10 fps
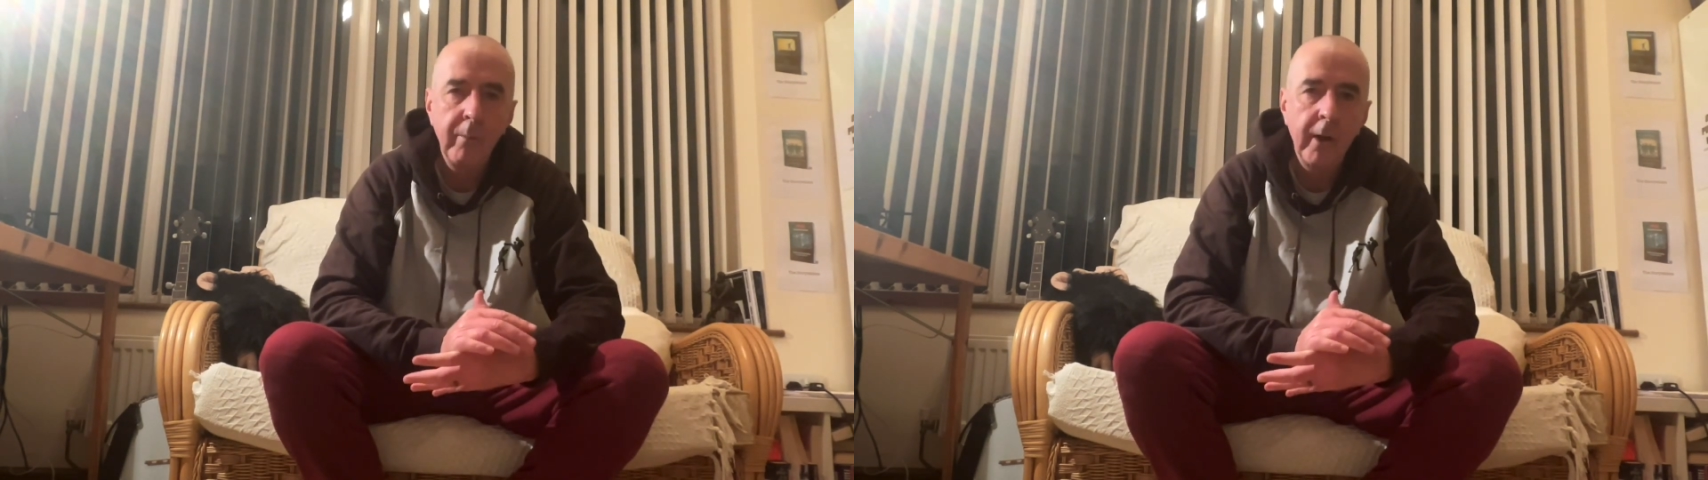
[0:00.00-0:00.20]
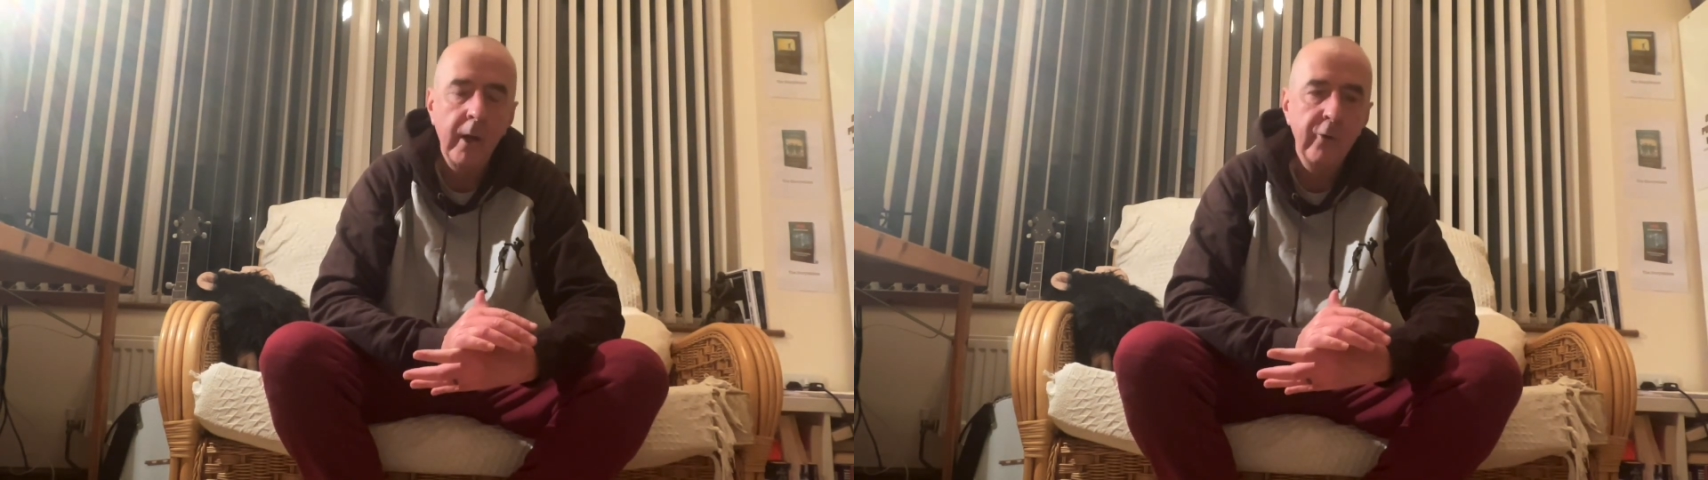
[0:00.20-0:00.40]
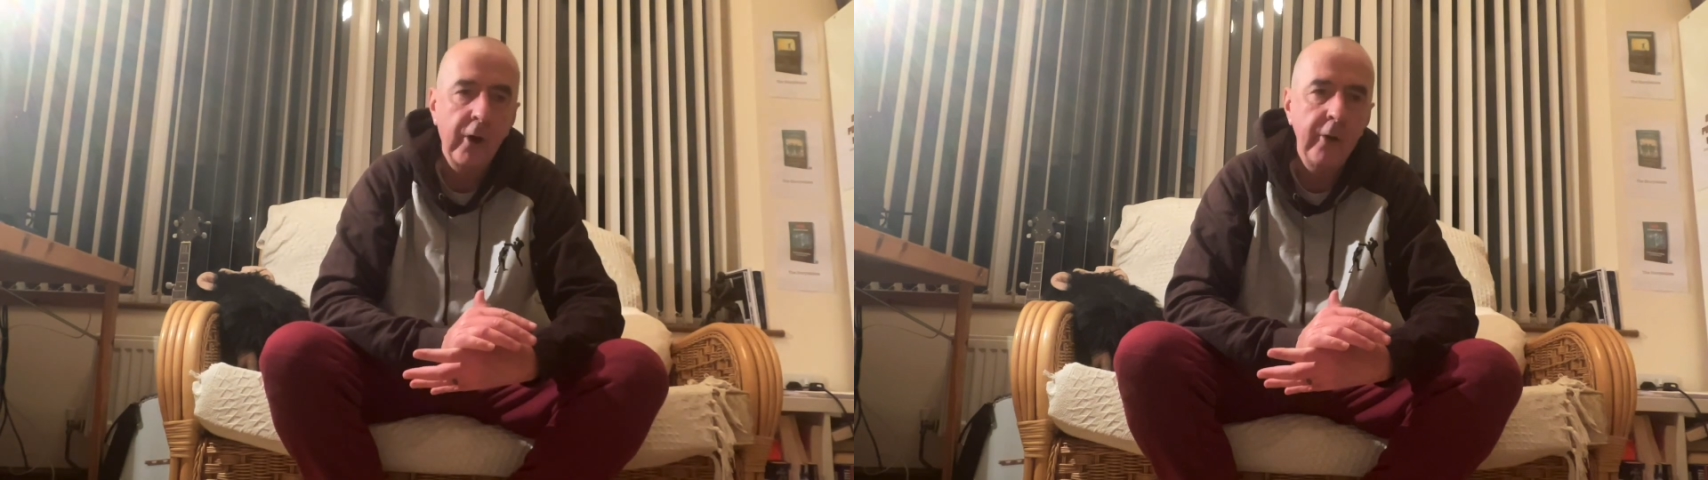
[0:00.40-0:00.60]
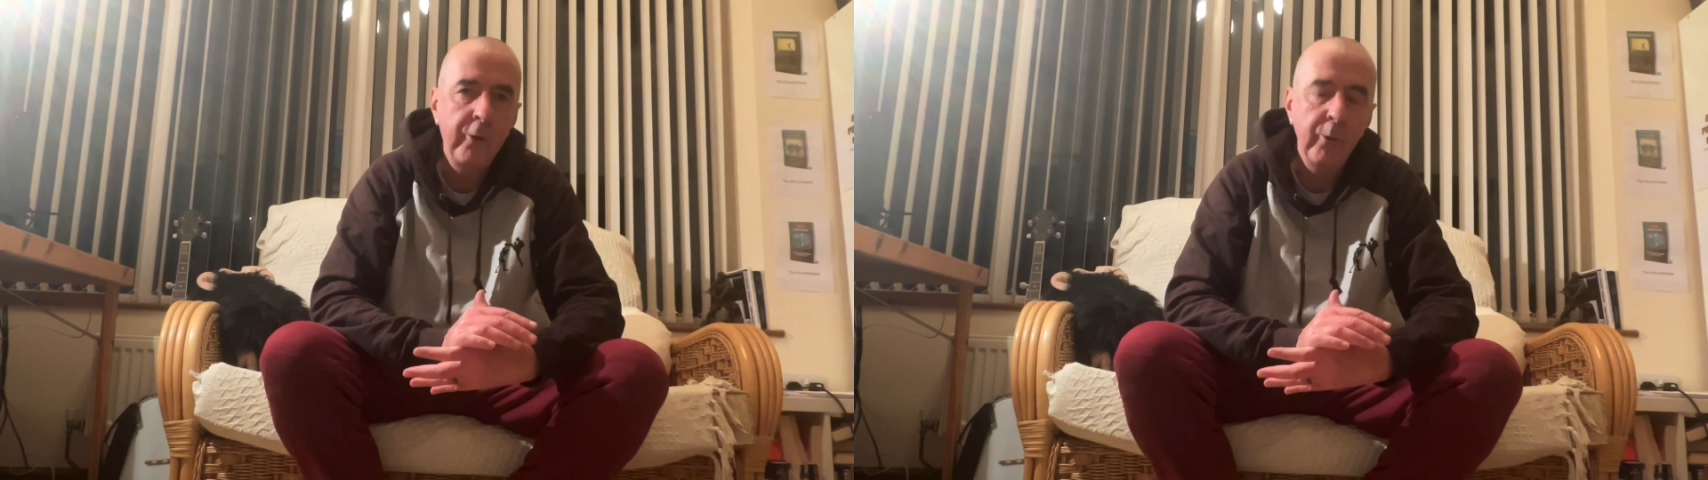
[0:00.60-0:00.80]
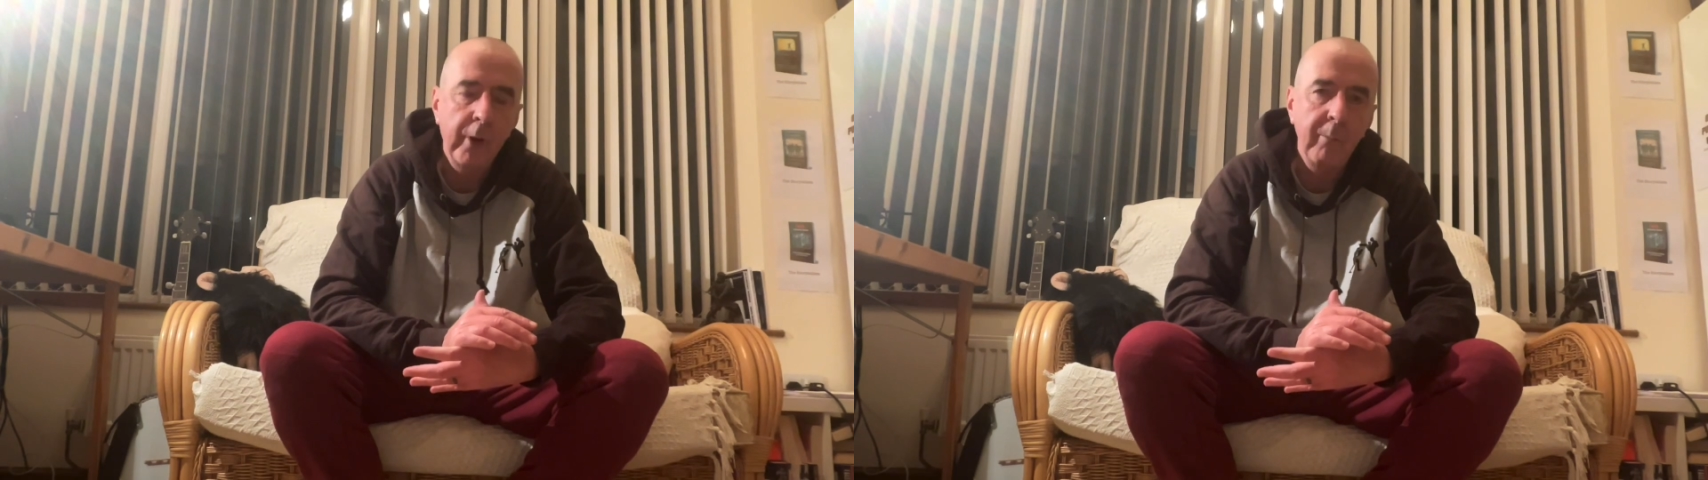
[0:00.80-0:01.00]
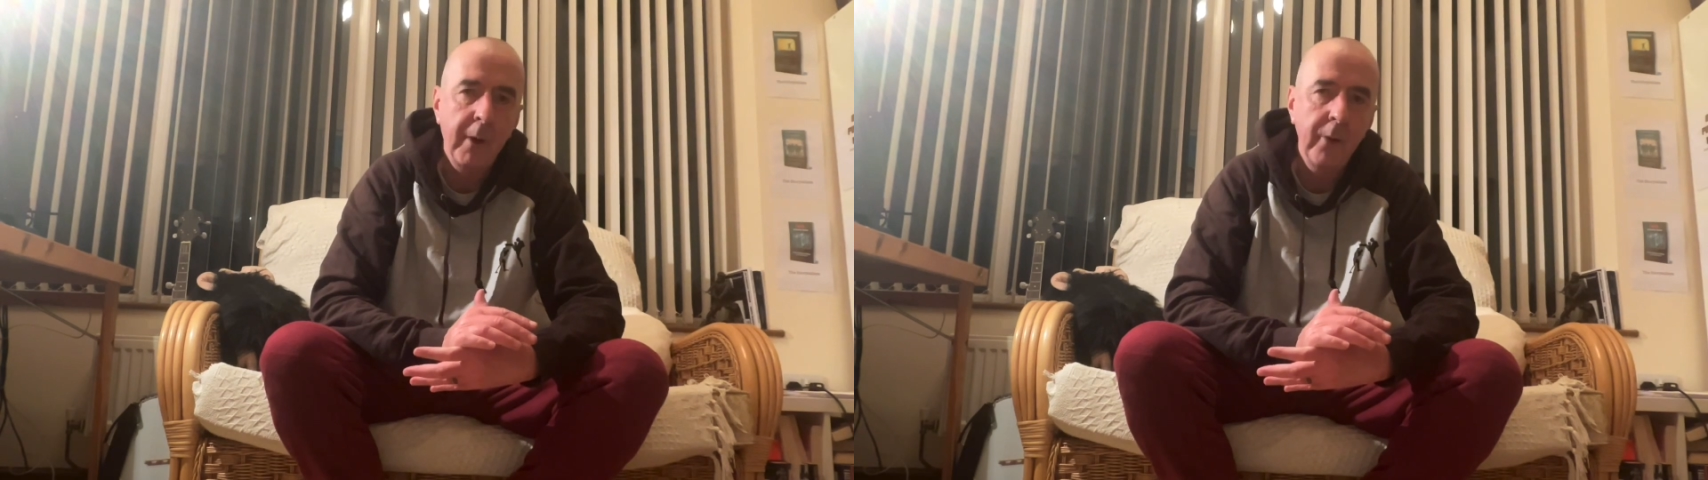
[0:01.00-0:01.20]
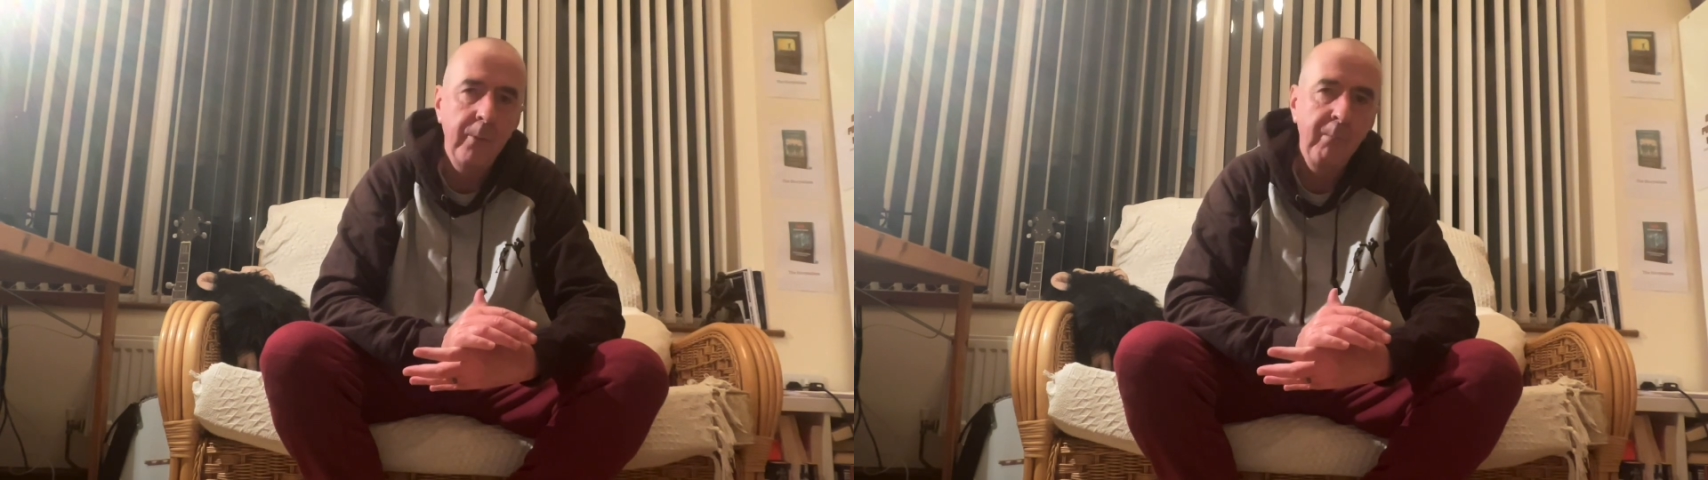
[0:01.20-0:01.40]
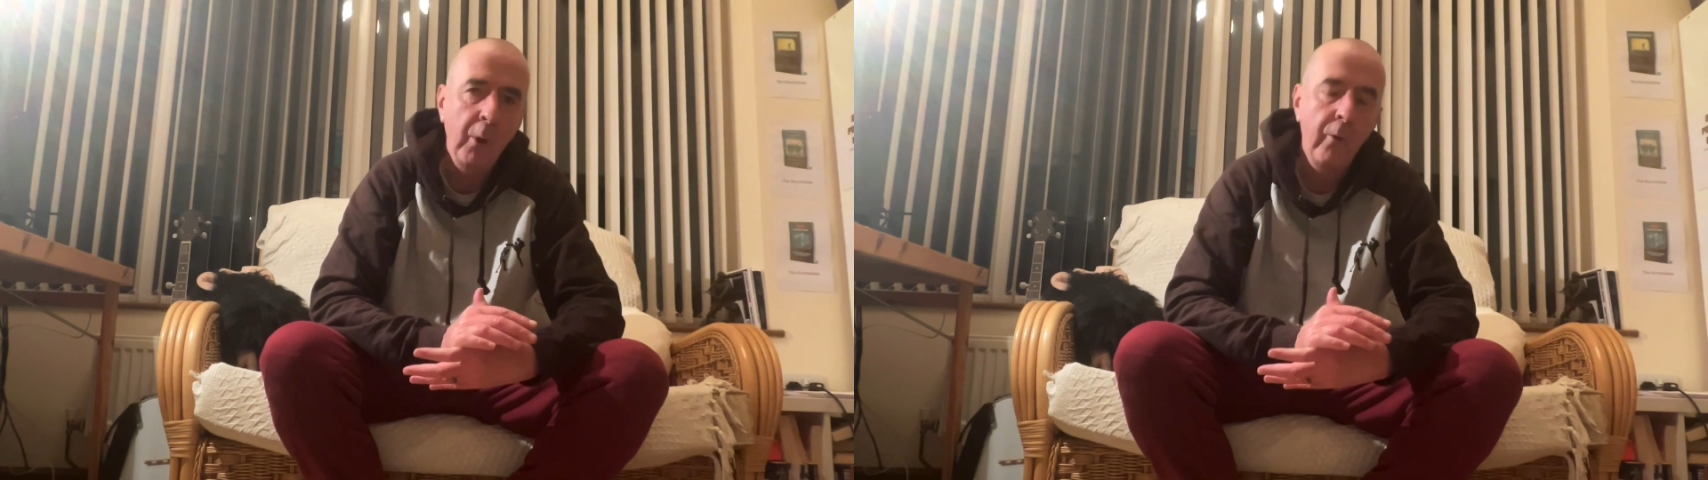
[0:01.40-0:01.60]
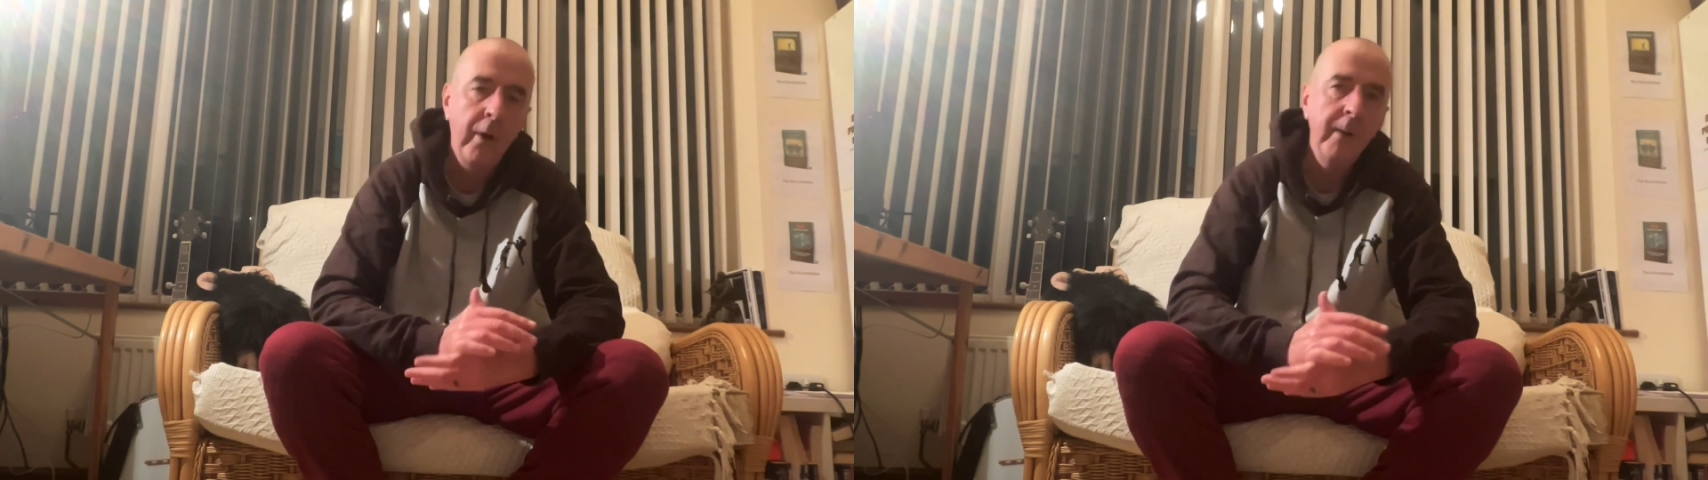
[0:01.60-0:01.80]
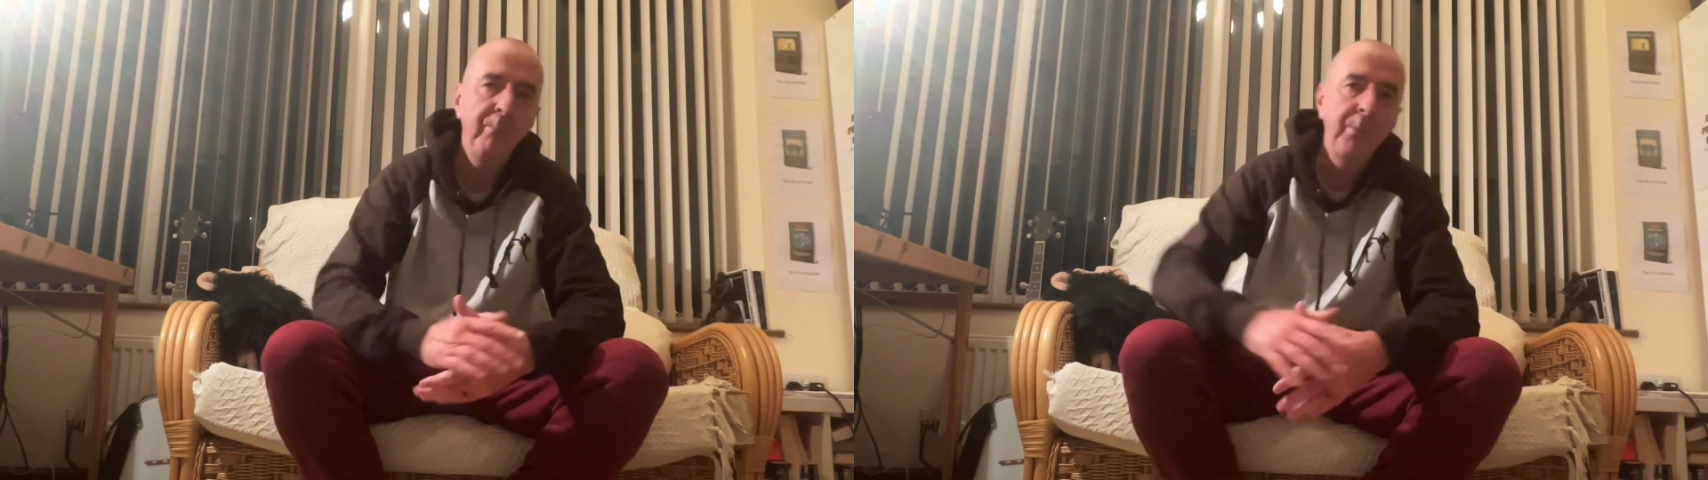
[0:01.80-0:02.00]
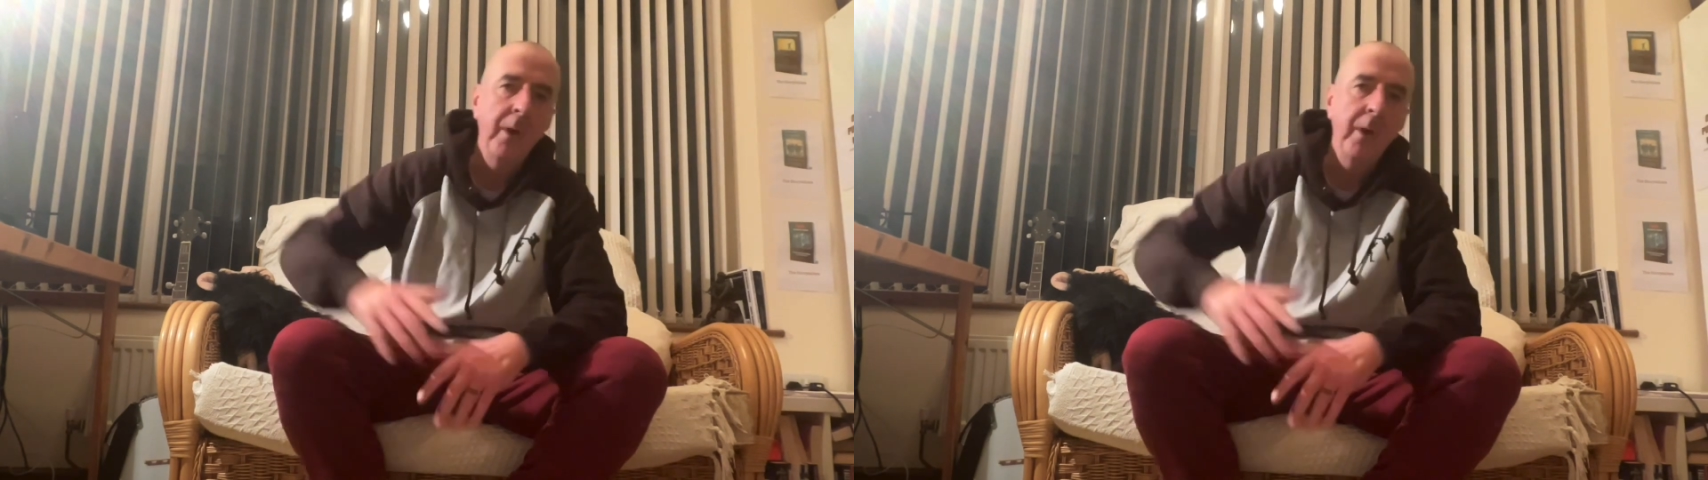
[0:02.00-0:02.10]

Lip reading: My anxiety was that bad, all right?